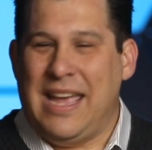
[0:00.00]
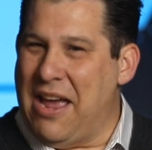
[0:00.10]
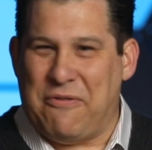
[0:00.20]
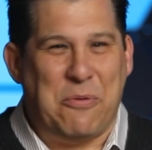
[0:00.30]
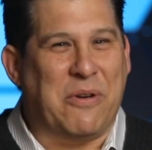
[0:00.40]

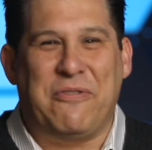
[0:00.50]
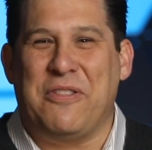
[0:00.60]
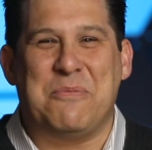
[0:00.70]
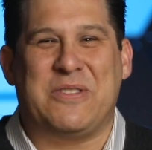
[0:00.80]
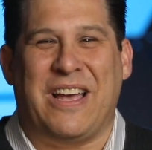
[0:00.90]
Everyone for
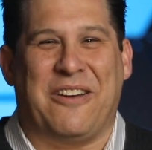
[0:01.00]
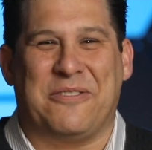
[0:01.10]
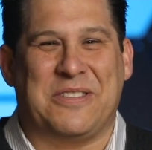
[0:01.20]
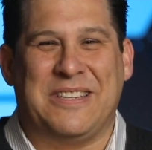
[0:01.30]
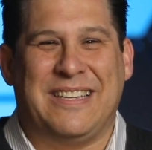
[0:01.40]

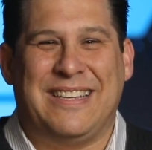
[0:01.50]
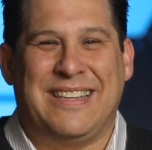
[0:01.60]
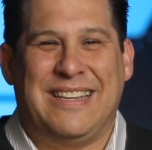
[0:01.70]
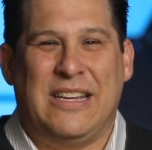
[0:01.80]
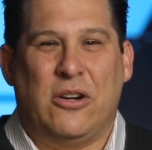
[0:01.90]
themselves
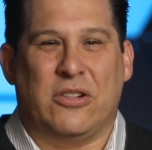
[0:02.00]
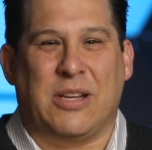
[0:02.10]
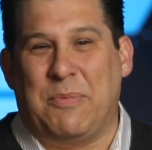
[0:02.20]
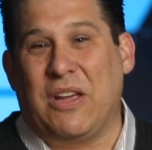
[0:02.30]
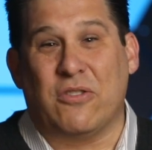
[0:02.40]
or
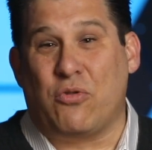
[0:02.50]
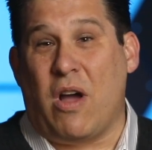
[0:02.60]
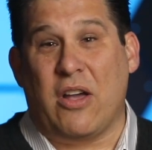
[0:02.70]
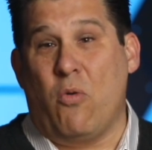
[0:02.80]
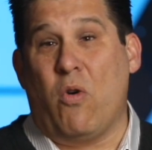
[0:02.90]
something goes
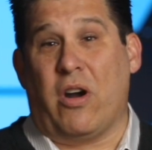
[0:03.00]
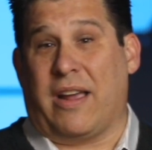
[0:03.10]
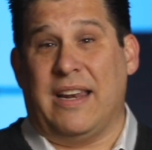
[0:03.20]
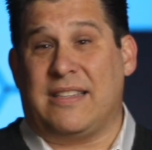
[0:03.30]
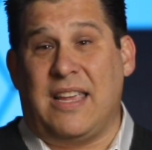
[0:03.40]
wrong at work
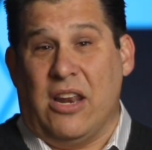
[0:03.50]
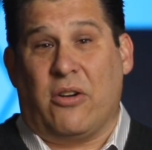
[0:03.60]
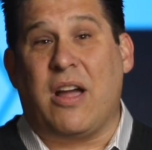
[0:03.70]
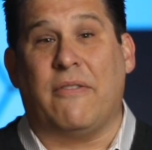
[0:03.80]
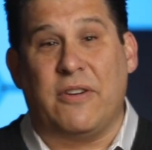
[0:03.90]
and it's you know
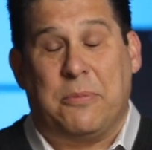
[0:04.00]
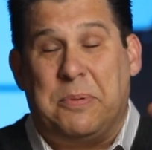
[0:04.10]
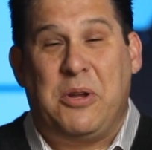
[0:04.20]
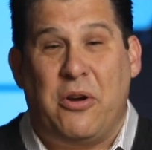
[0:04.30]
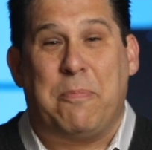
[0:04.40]
cover your,
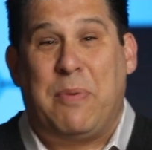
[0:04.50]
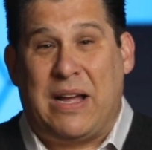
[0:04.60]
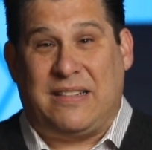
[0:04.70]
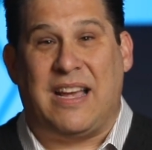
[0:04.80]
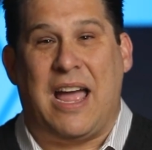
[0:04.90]
your
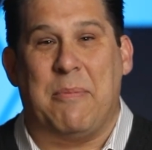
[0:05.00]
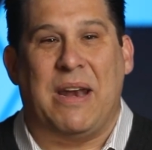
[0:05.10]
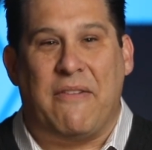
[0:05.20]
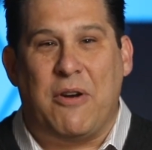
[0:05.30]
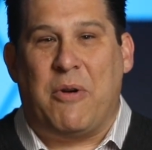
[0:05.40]
butt time
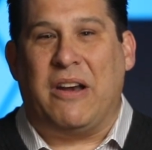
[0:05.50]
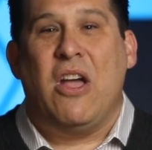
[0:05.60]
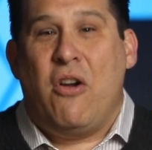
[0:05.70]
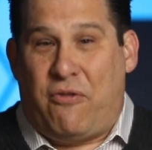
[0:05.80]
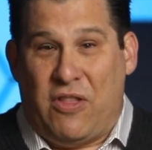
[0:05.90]
and everyone
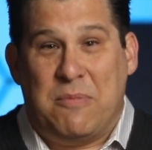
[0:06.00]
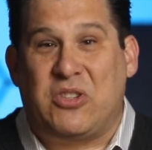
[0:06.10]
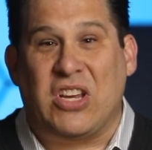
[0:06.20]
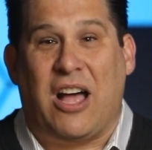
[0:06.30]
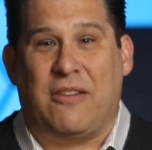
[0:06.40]
for
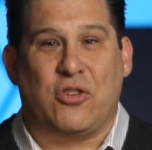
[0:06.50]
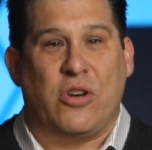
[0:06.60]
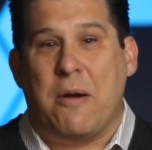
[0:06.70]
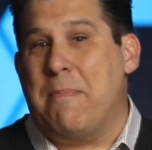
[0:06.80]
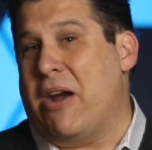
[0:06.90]
themselves or
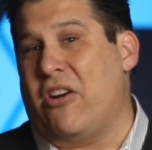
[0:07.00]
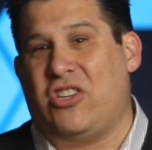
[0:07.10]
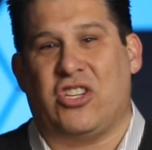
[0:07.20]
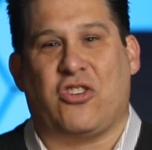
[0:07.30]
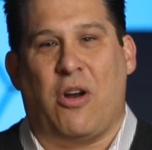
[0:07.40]
your
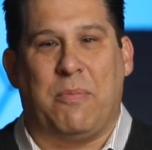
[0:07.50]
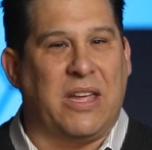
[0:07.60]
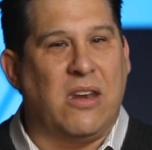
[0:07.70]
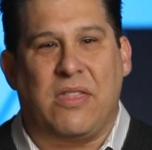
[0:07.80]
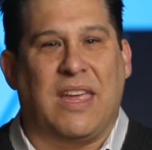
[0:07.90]
marriage is
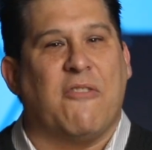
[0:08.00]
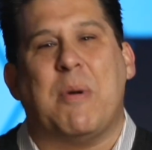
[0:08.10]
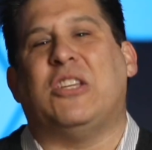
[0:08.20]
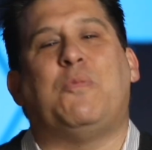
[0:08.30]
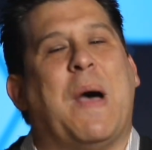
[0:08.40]
crumbling and you think if
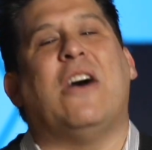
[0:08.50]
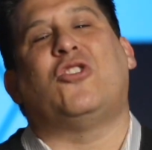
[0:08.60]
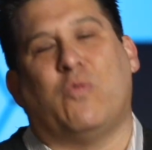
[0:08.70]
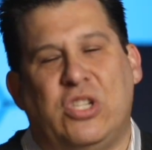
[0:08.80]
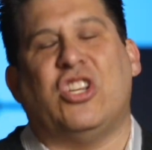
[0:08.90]
my
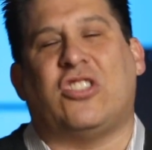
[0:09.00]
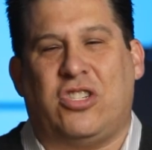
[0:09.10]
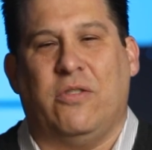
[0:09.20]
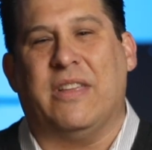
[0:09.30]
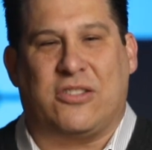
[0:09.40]
spouse would just
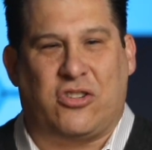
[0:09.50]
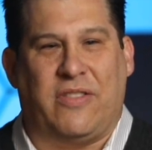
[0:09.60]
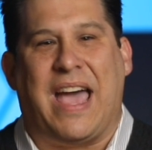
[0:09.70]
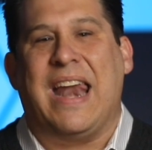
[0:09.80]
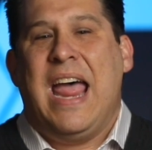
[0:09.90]
do this or
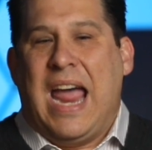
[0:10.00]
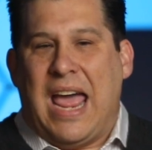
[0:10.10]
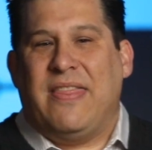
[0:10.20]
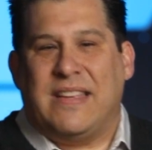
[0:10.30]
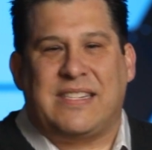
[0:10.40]
that
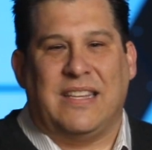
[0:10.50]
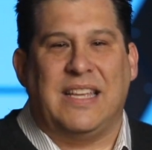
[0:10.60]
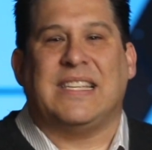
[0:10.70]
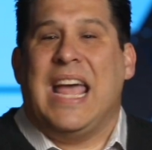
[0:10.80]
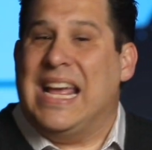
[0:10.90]
and this and
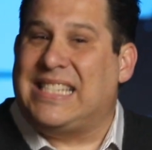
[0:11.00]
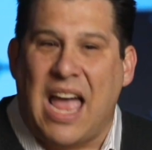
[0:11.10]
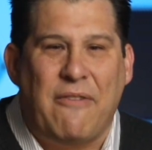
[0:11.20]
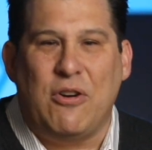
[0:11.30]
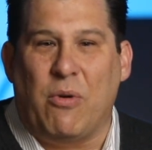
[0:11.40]
this it's
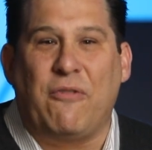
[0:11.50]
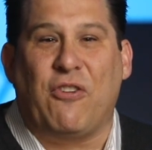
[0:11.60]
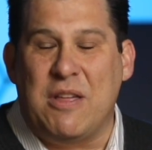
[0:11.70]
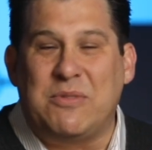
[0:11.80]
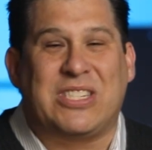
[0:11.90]
everyone
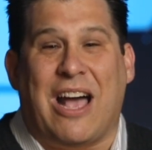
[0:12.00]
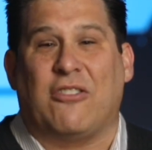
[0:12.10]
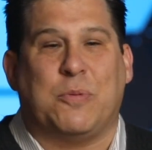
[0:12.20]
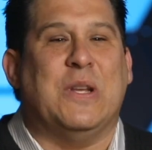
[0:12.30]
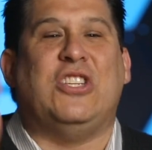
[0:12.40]
for
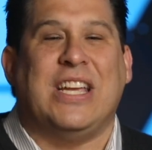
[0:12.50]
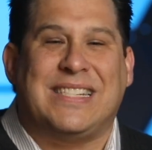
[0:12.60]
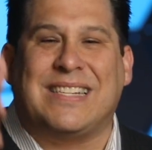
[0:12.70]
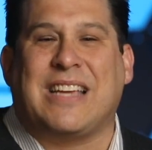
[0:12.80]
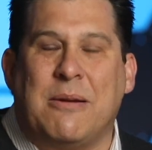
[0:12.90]
themselves but
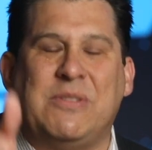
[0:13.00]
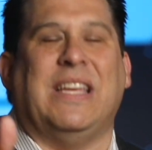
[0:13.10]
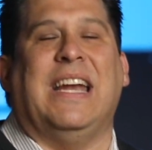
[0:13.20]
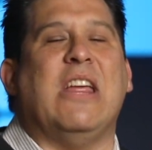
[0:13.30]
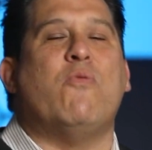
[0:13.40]
jesus comes
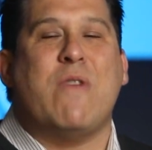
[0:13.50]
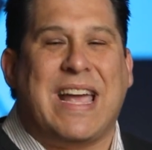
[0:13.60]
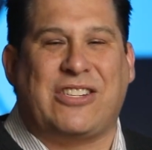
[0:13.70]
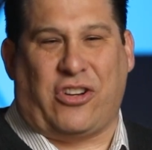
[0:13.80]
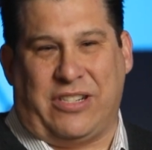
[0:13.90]
in and he
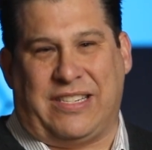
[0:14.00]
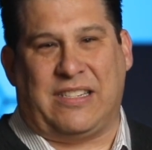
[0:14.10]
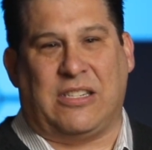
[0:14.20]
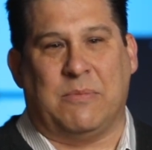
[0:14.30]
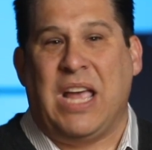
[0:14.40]
wrecks our
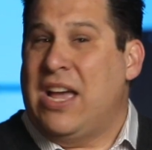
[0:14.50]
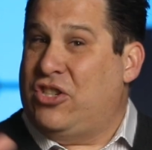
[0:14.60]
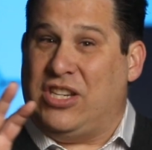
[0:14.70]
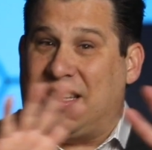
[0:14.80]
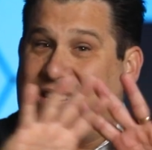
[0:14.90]
systems
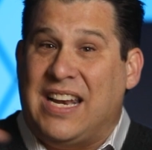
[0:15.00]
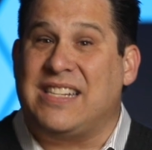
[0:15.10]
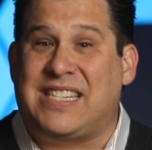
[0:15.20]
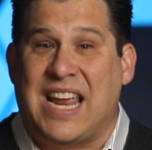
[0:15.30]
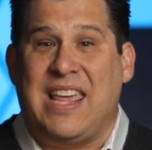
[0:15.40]
jesus didn't
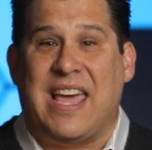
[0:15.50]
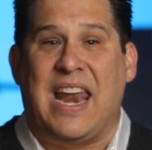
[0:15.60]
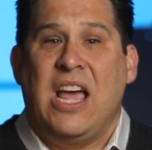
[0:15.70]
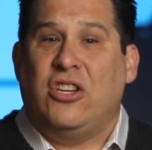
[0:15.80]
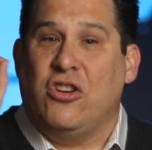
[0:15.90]
say
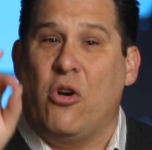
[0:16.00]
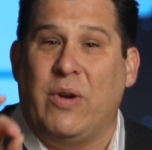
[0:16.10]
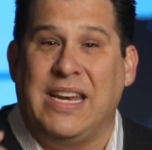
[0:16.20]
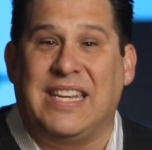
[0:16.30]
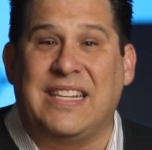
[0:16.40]
that do you know
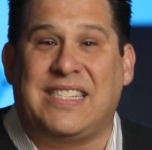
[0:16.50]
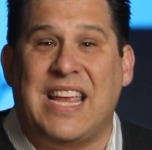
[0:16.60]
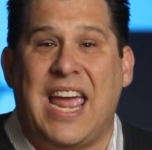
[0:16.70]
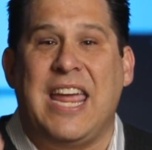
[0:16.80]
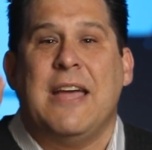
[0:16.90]
what he did
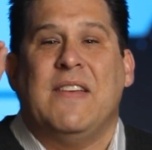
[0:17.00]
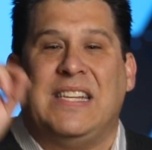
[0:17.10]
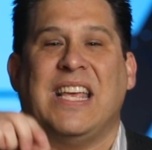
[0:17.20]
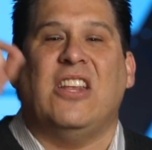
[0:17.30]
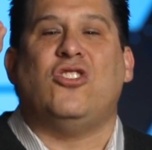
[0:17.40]
say he
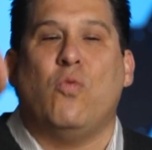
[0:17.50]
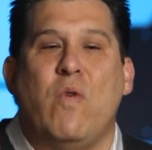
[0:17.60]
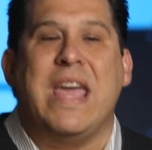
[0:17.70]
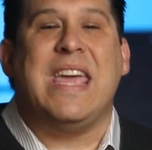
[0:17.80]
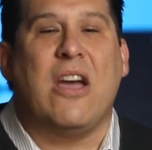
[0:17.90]
said it's
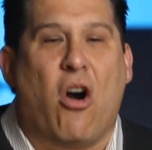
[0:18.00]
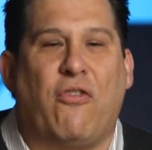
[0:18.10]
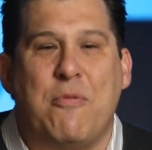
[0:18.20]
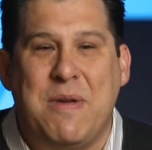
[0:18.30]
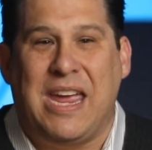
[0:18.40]
we
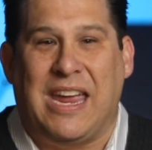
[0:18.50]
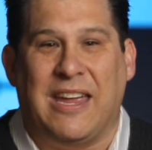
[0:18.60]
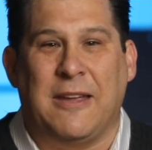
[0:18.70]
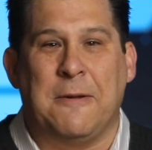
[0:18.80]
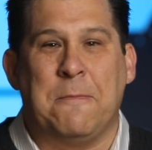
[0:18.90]
over me
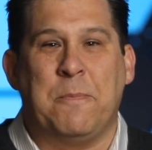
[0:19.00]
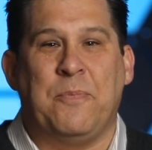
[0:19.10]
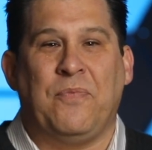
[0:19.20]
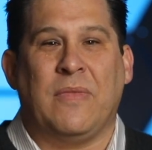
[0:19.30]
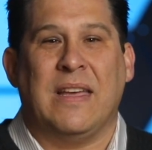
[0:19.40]

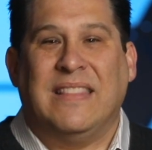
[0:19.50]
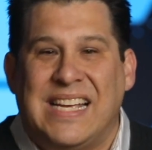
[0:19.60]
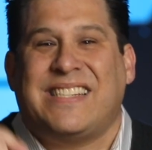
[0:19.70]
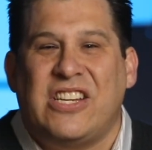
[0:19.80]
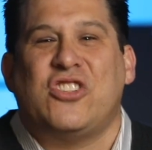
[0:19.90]

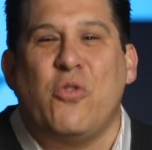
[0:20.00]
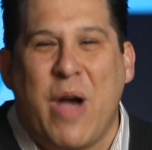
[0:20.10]
this is the